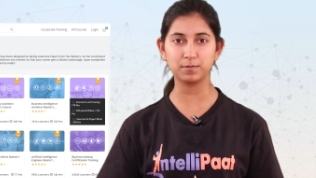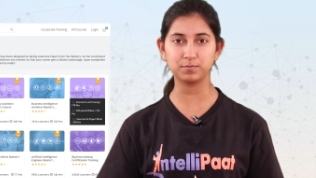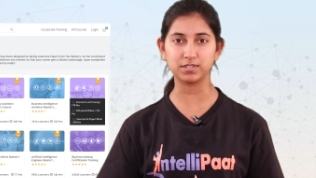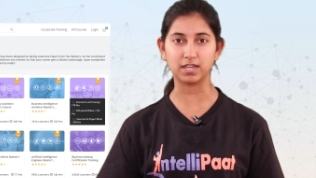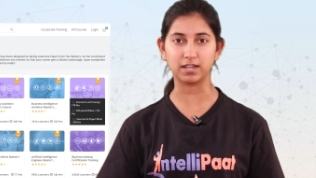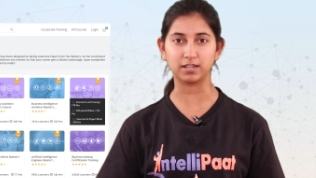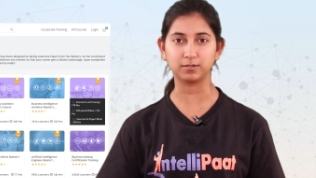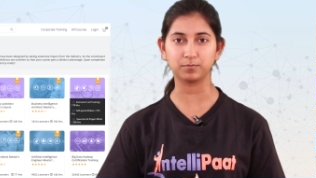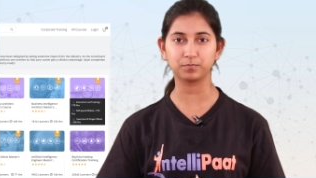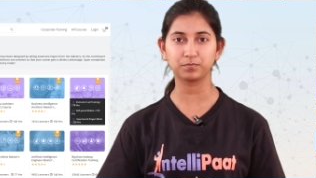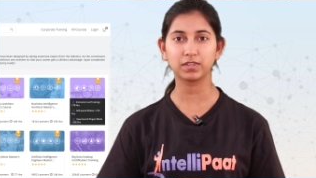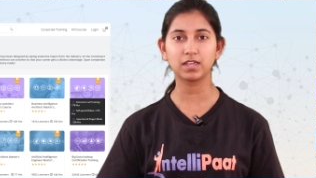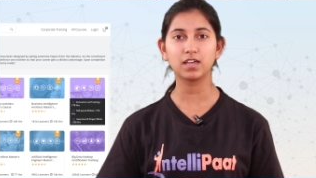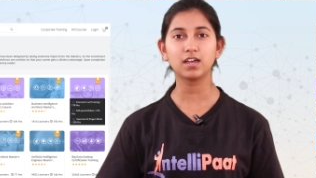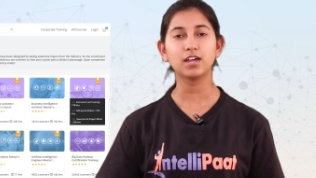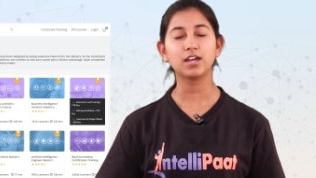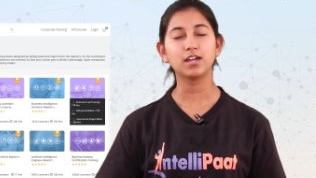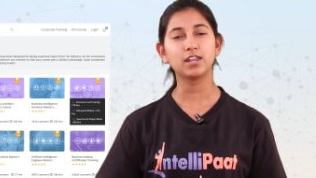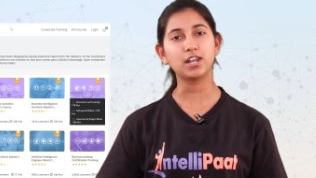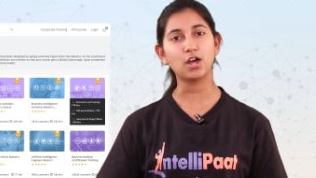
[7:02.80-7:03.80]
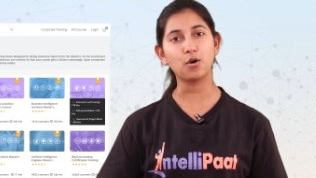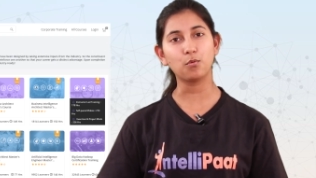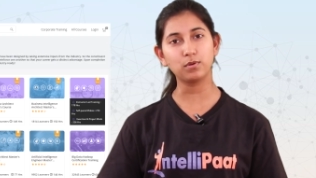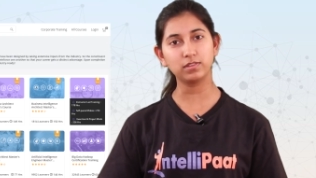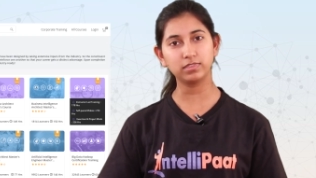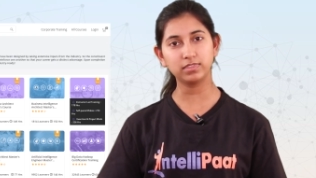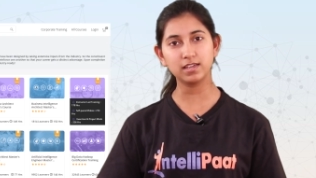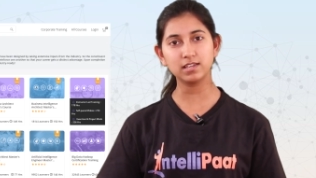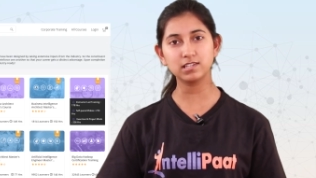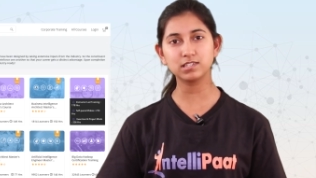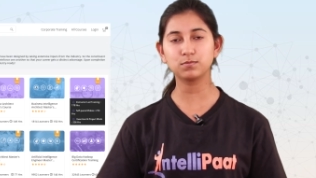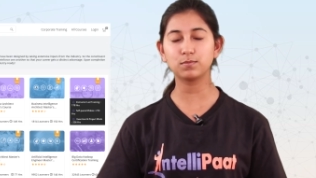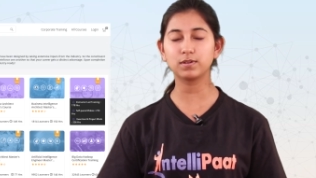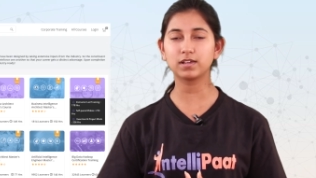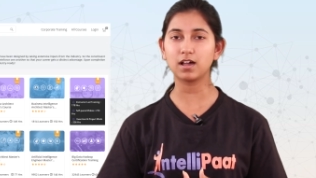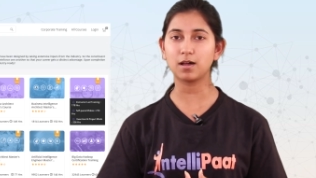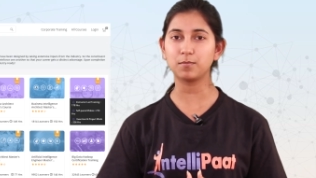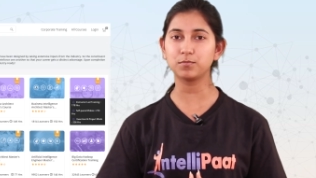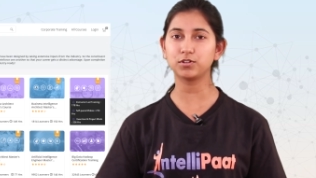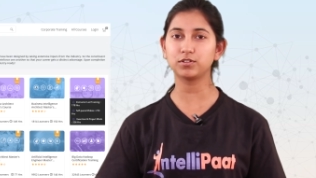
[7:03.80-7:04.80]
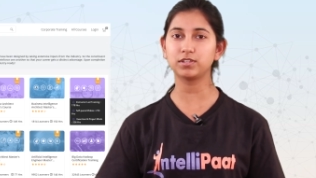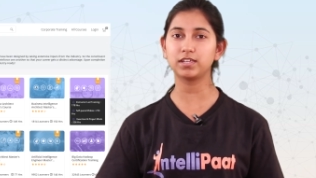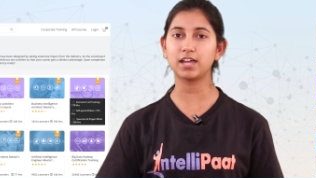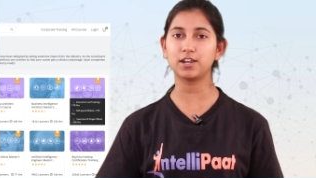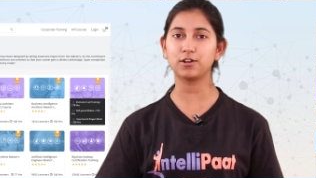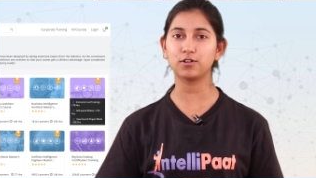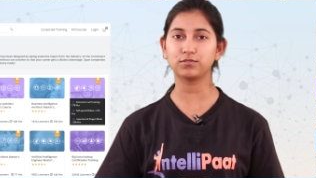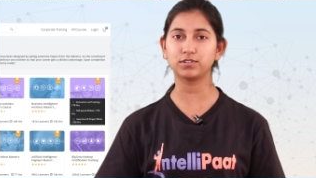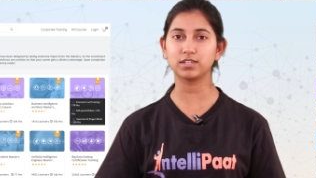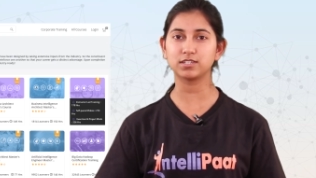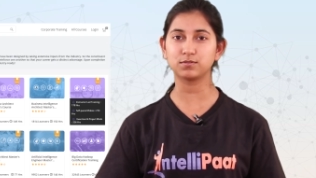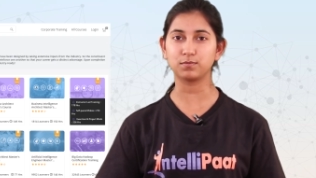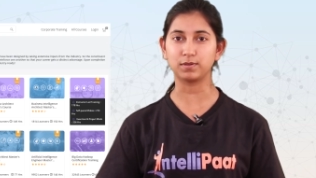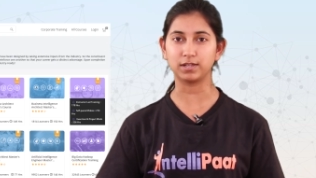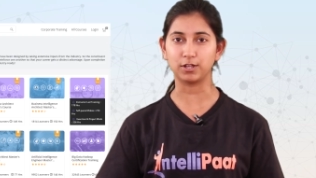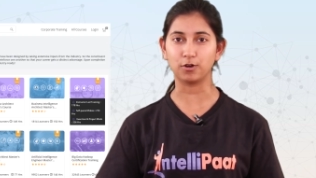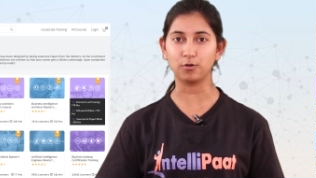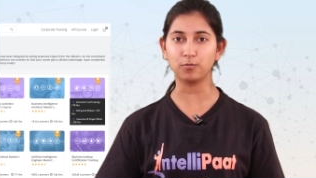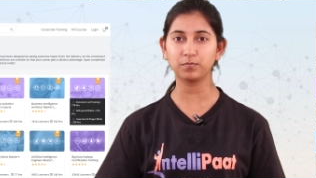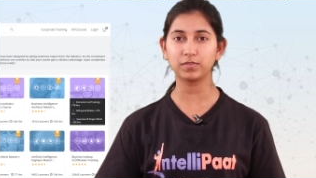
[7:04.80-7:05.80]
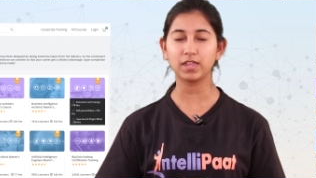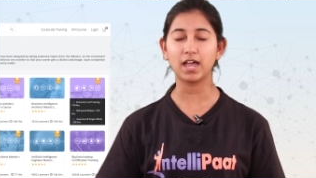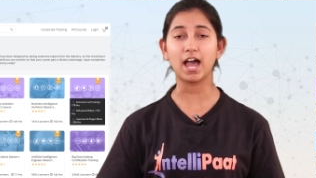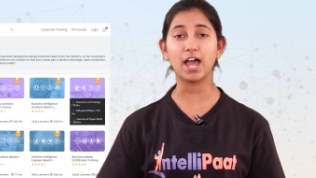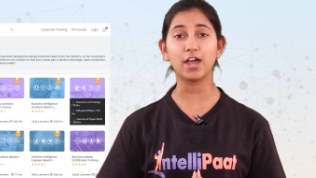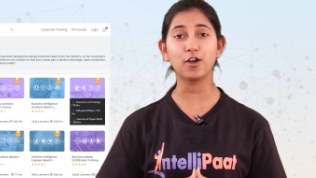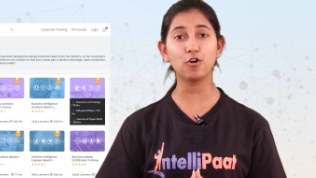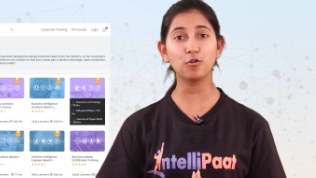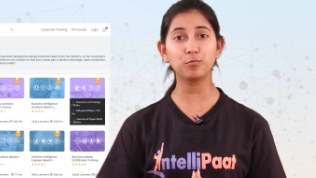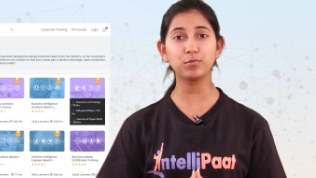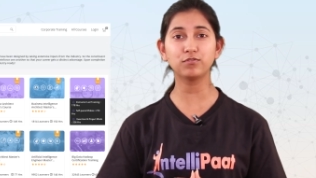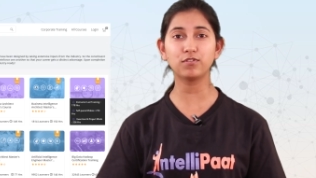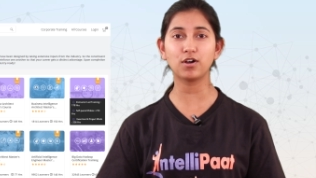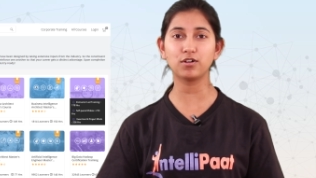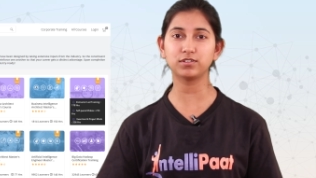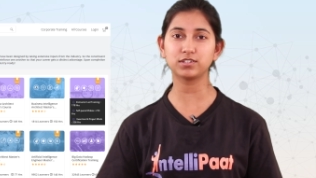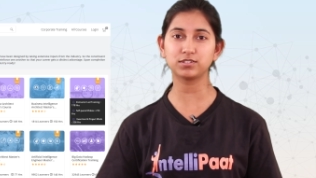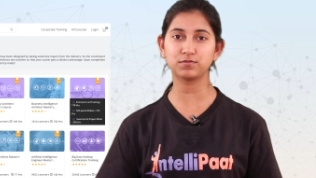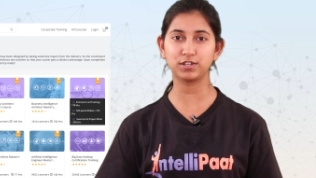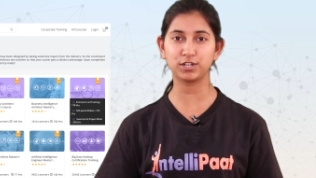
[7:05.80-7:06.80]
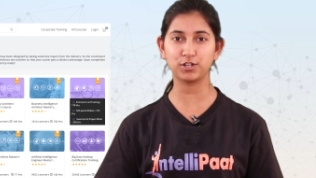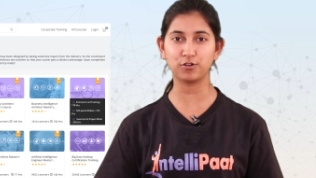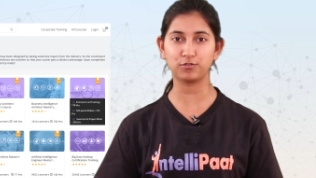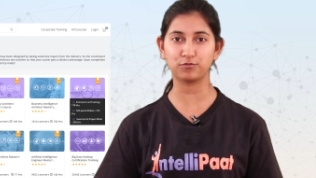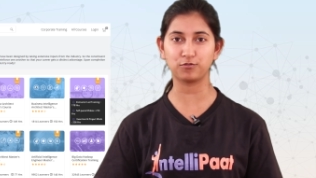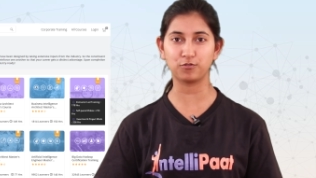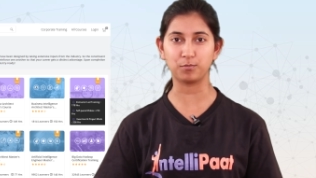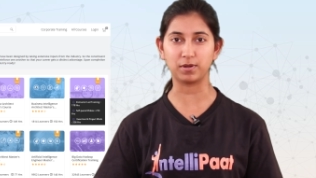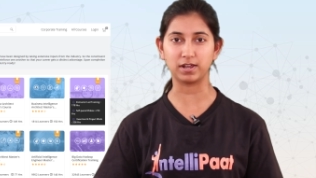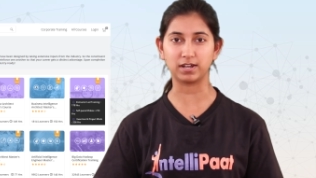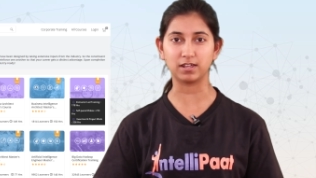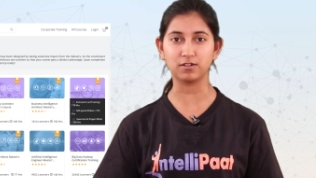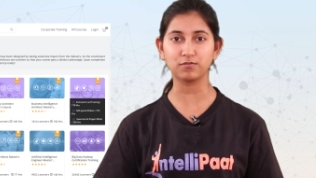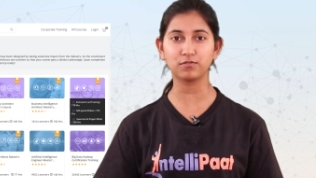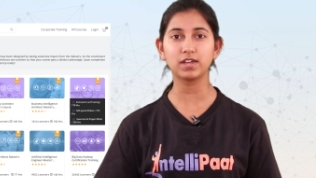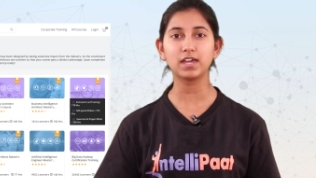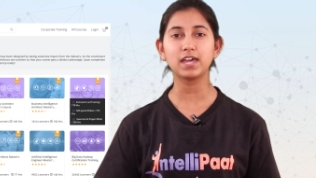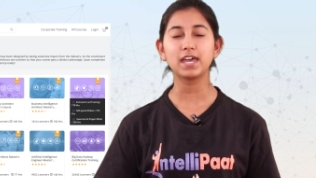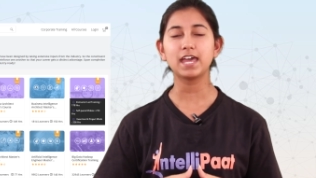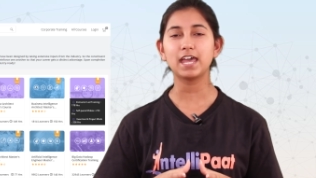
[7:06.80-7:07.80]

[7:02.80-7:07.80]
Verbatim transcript: website. Now with this, we come to the end of this video. I hope you found this video informative.